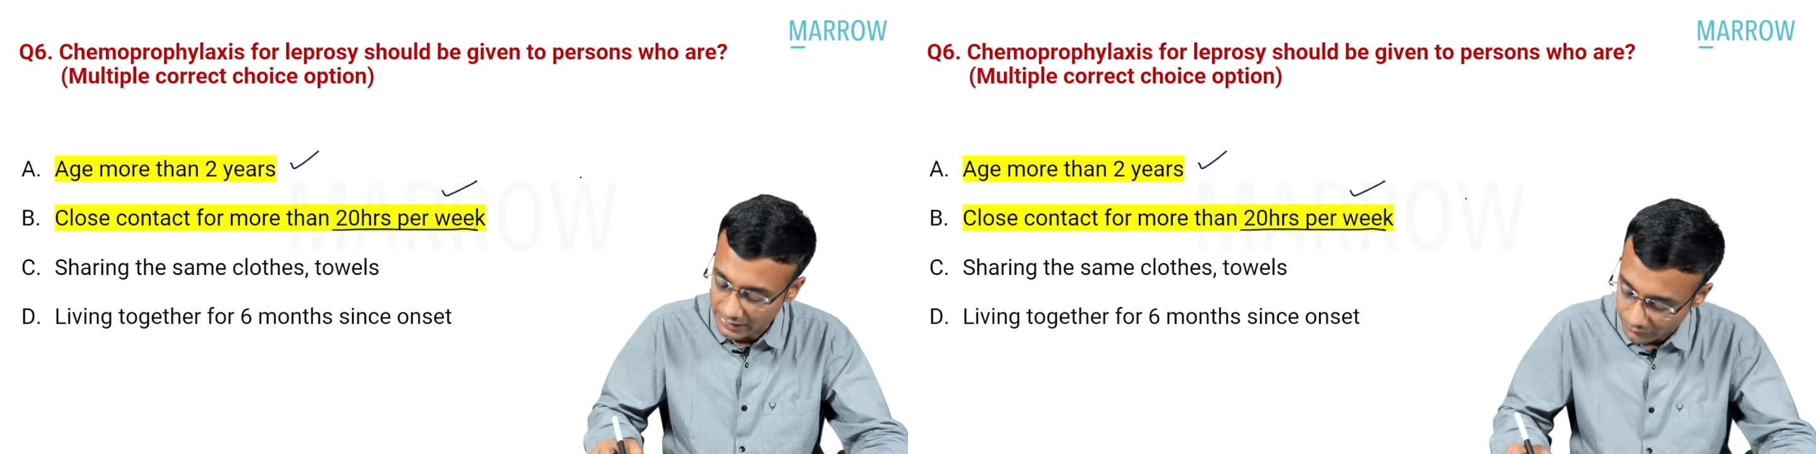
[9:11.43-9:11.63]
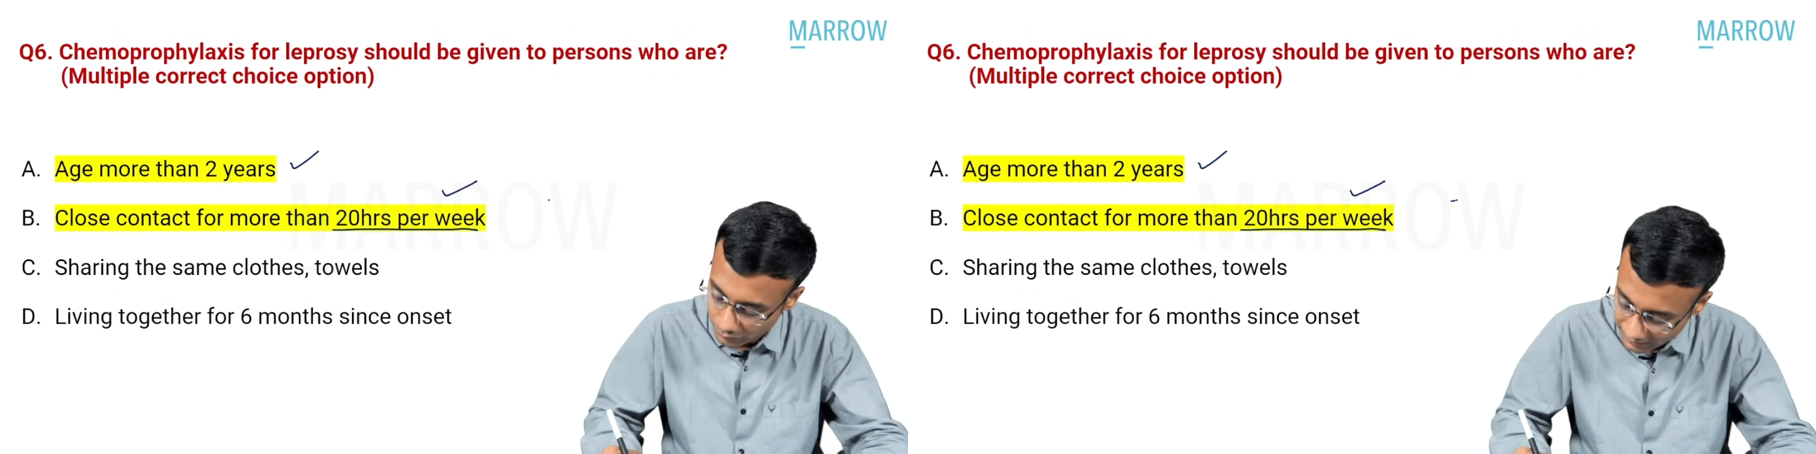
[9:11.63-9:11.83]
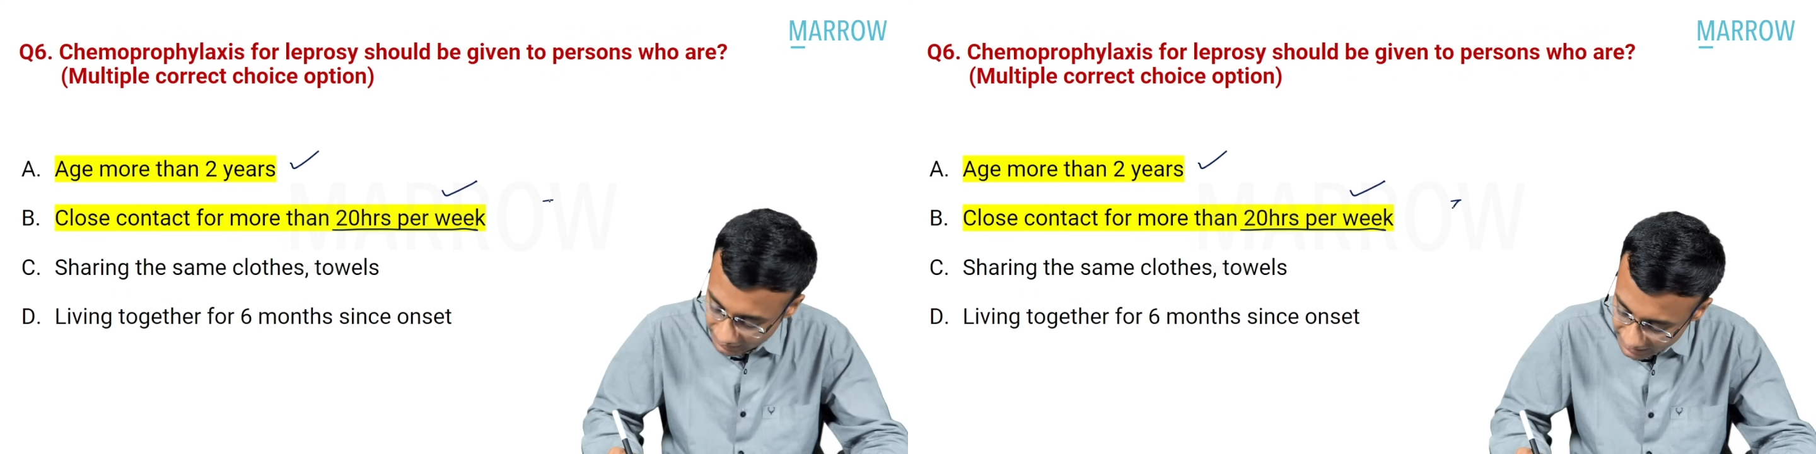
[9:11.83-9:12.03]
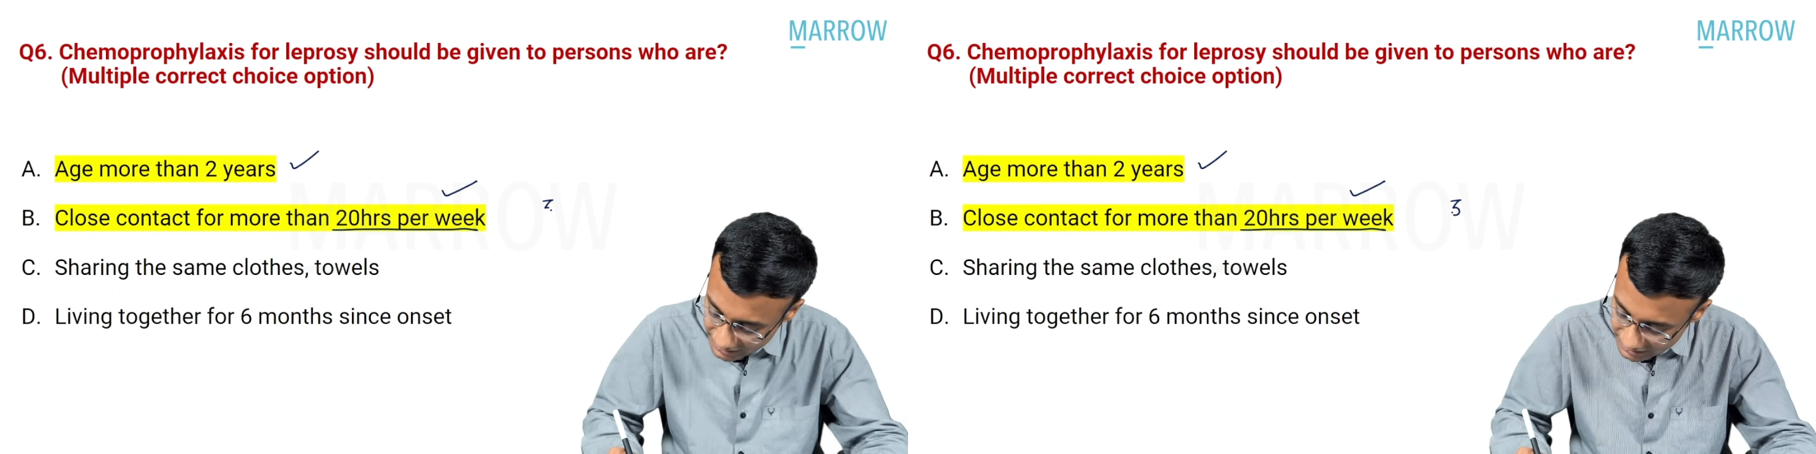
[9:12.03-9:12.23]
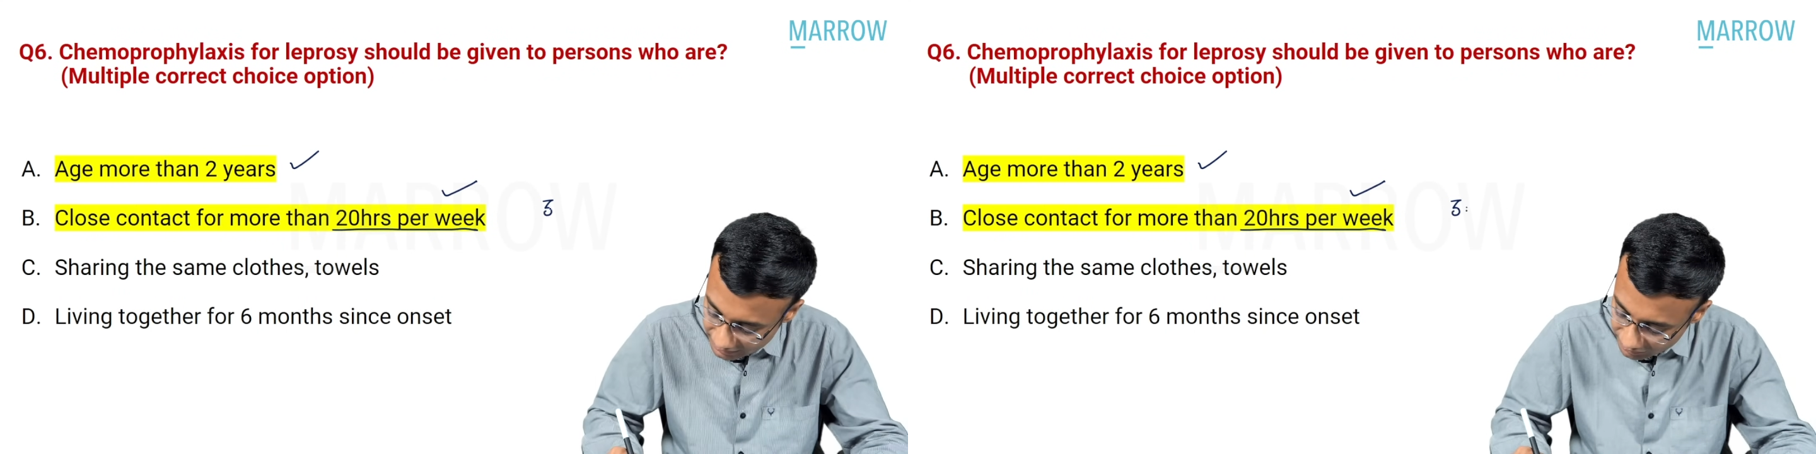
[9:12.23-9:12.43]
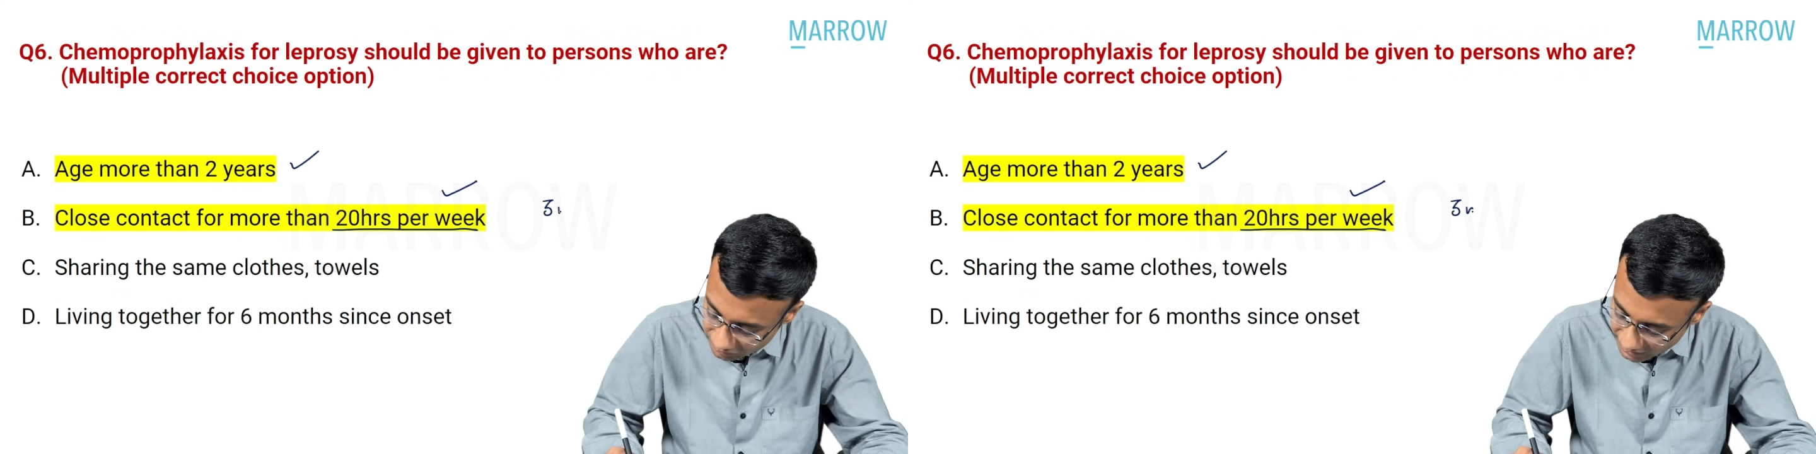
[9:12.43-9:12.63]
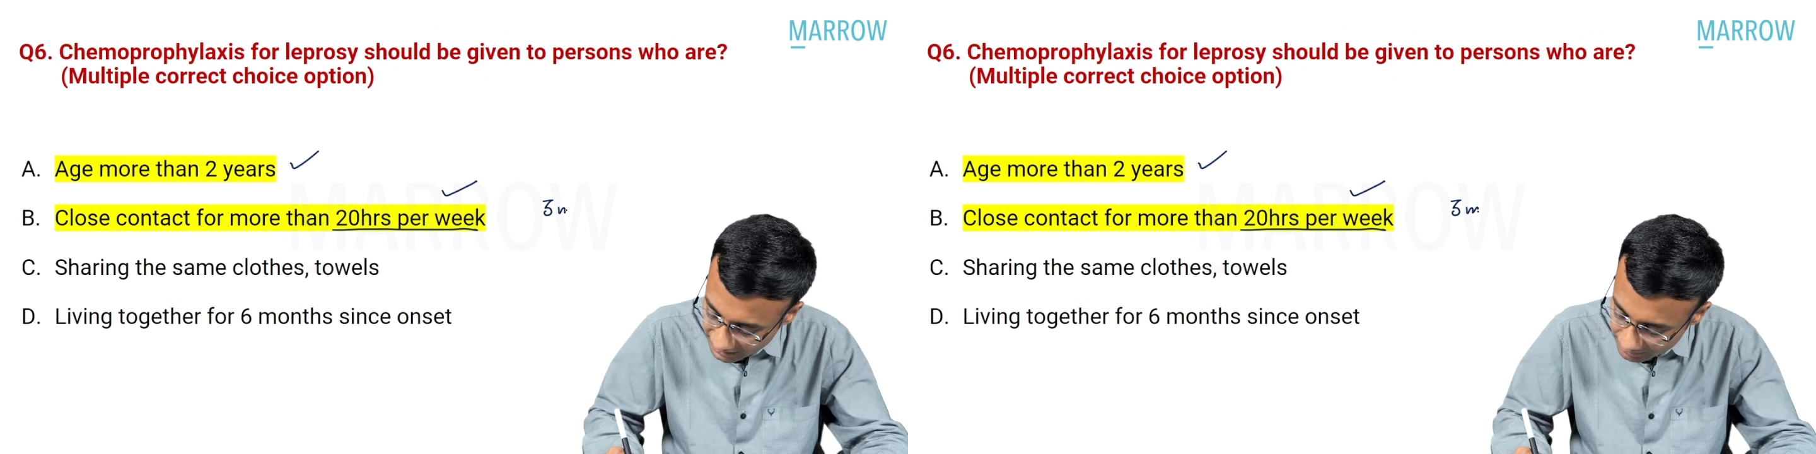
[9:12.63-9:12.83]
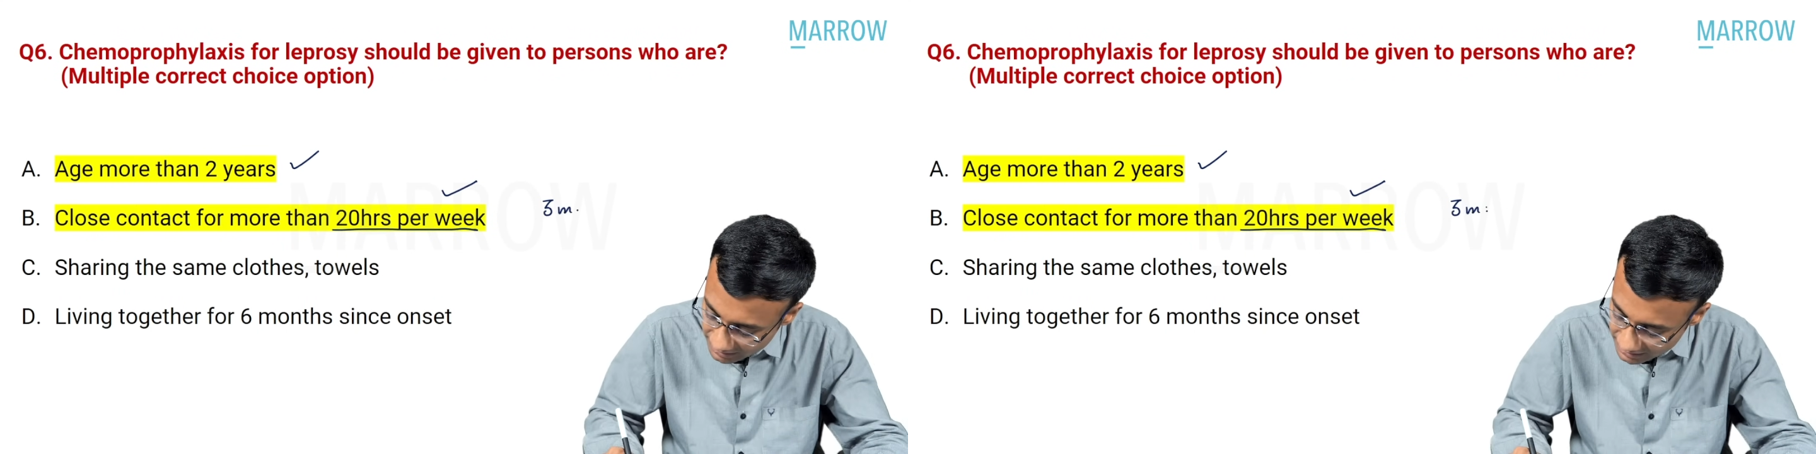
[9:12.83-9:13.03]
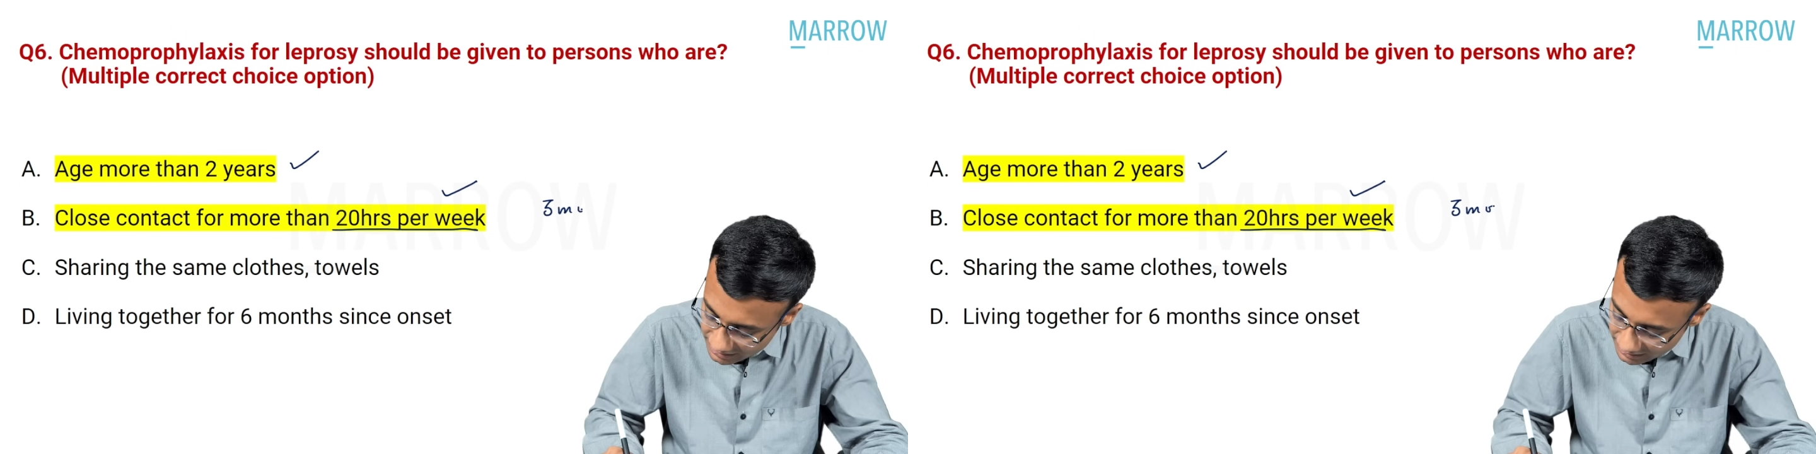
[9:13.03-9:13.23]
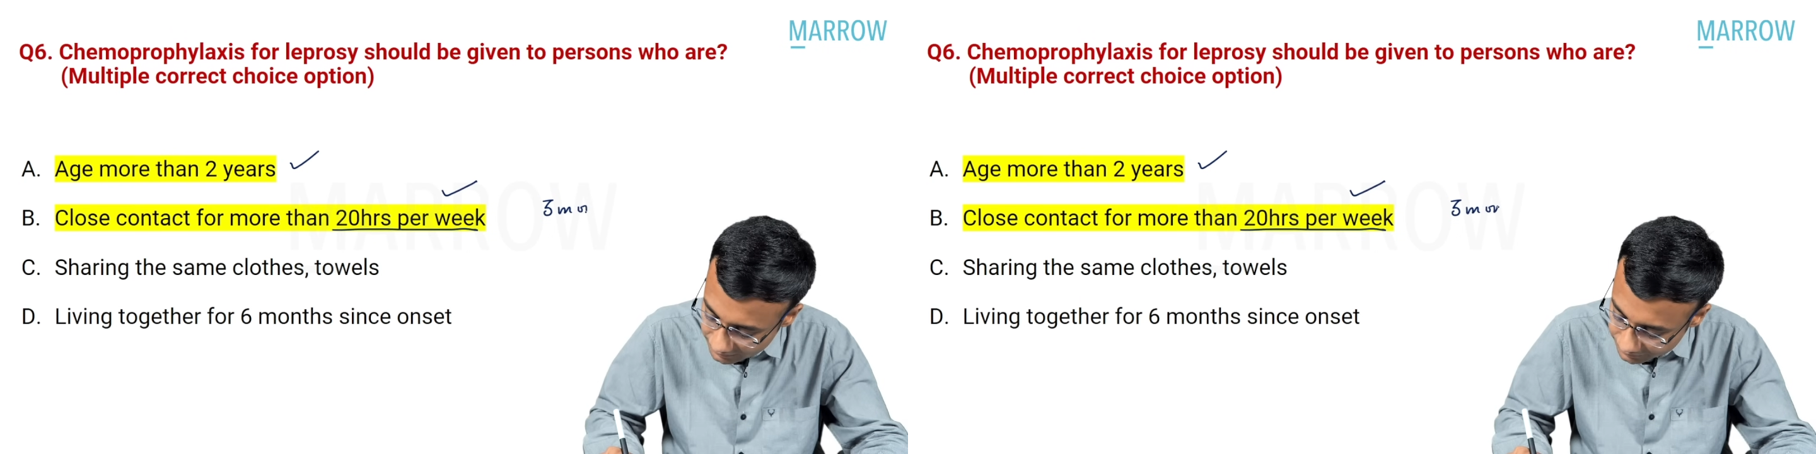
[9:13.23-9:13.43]
for at least 3
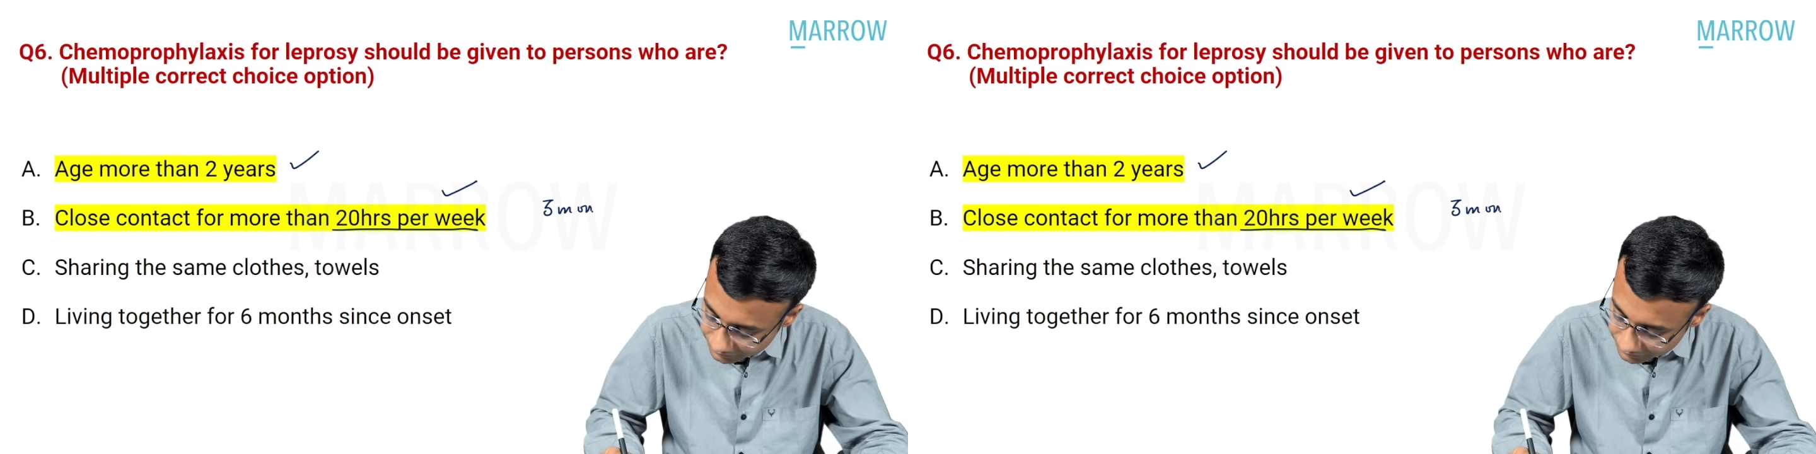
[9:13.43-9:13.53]
months